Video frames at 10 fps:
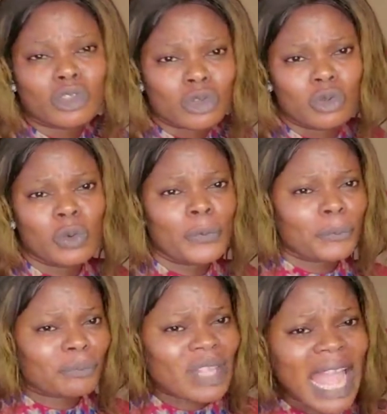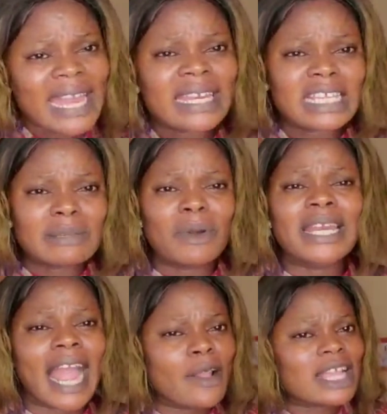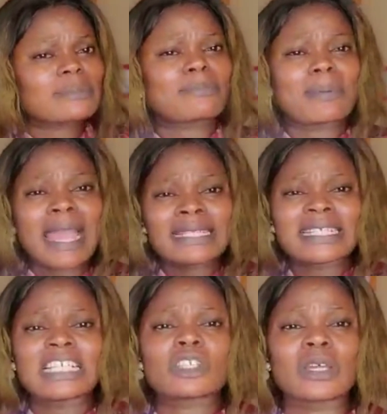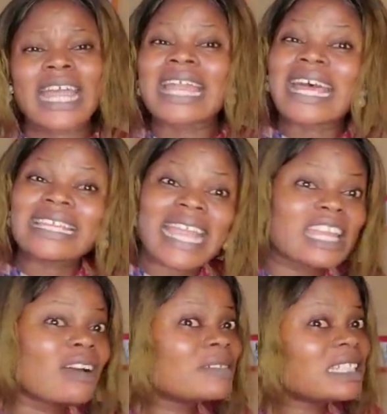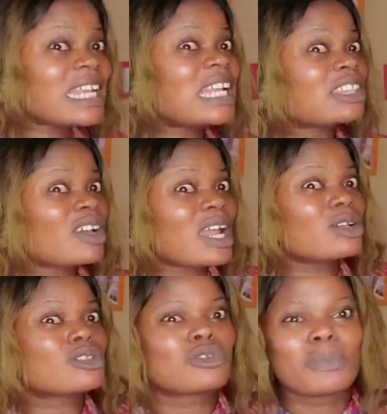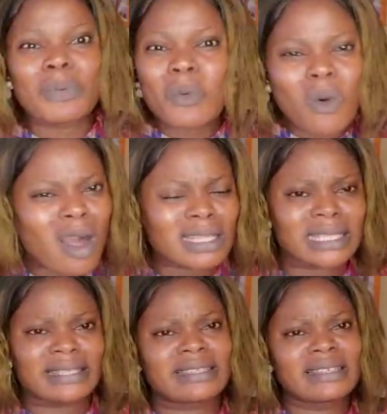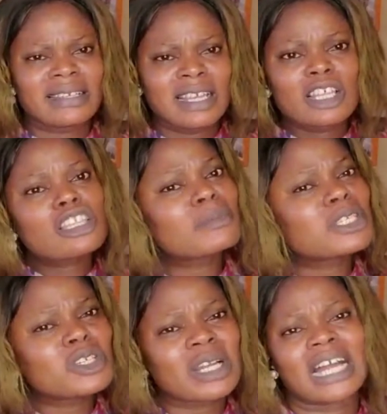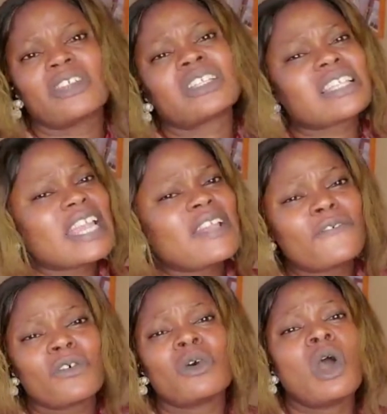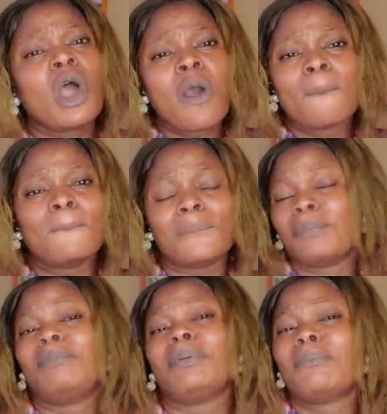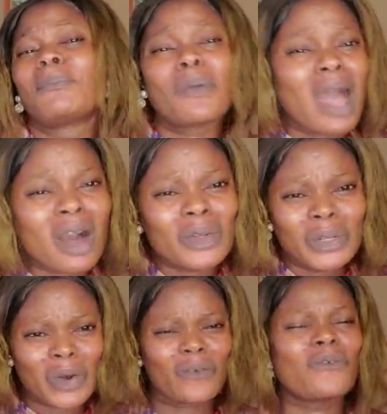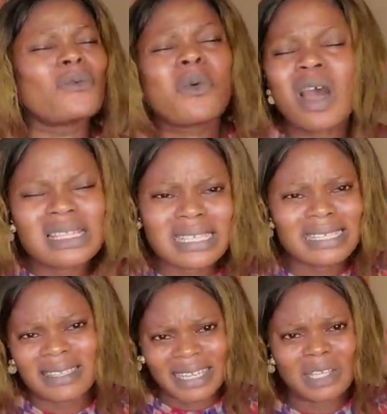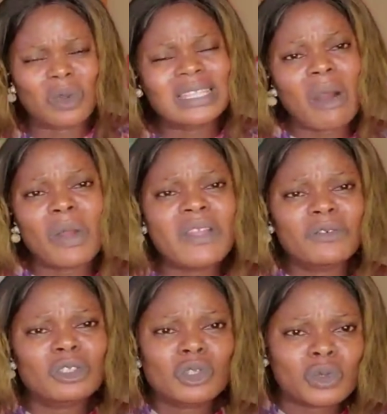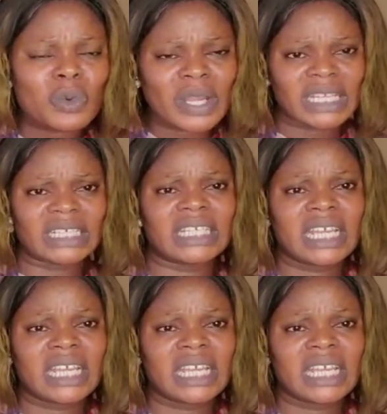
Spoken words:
to earn this money and you are spending it on them, and at the end of the day they turn out to be what? Something you cannot even be proud of. What is it? What are we even doing?